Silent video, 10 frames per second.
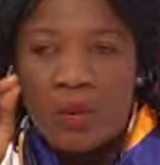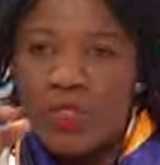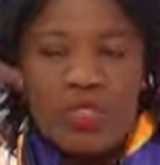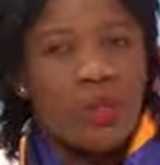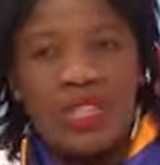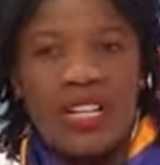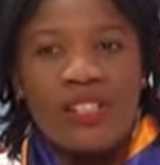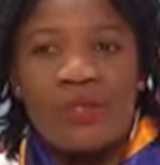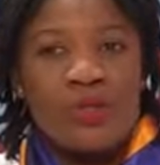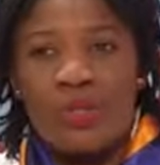it will shock you
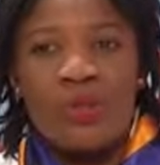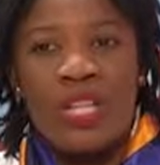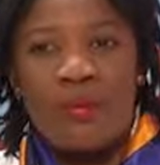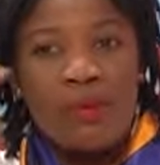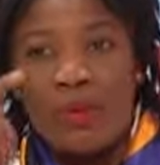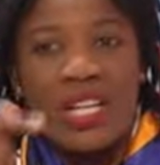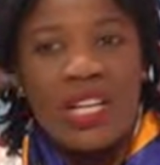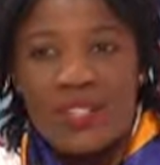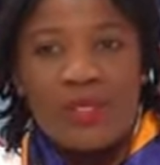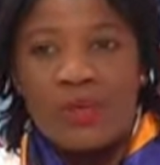that maybe when it
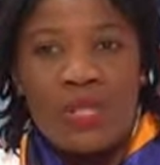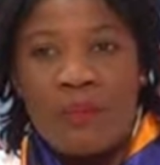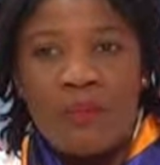gets to them.